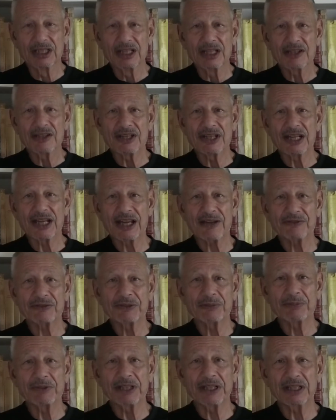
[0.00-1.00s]
that have to
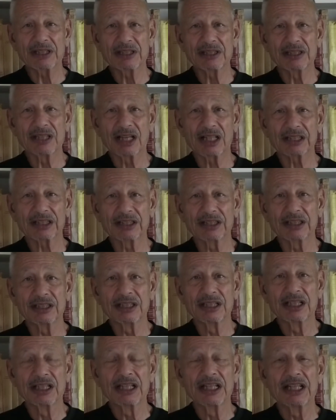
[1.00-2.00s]
be conducted
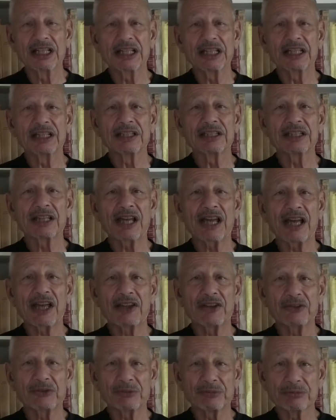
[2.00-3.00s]
in
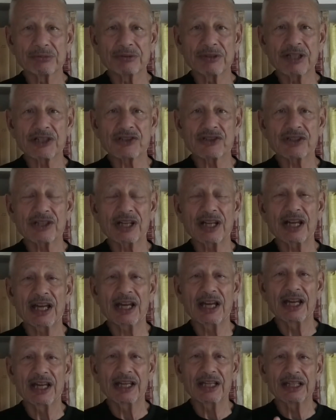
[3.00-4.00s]
as rich
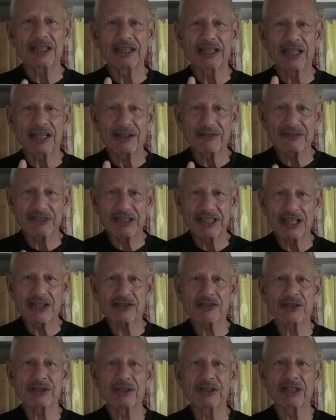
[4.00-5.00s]
an
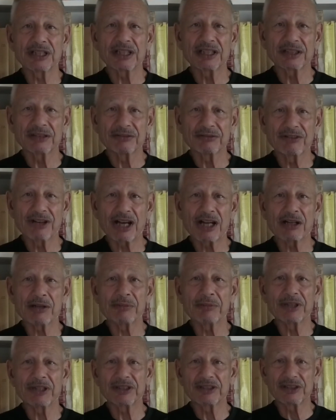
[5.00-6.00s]
evidentiary
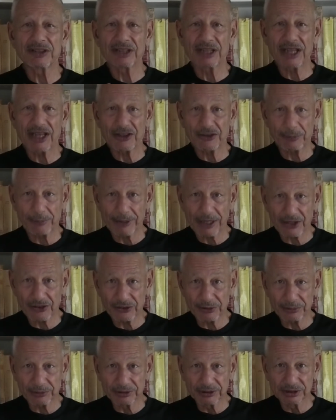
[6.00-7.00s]
environment as
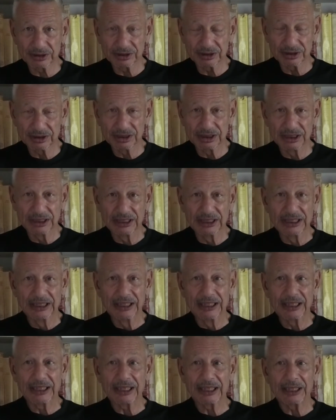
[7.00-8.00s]
possible.
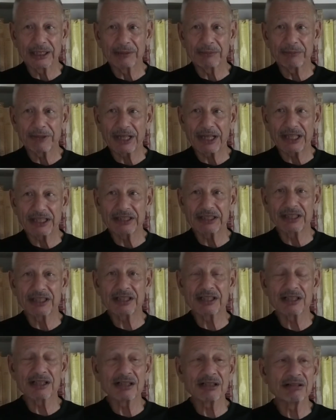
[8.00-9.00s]
And
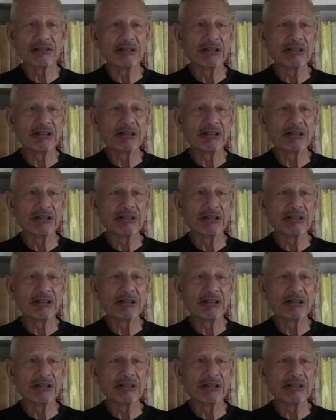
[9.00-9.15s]
here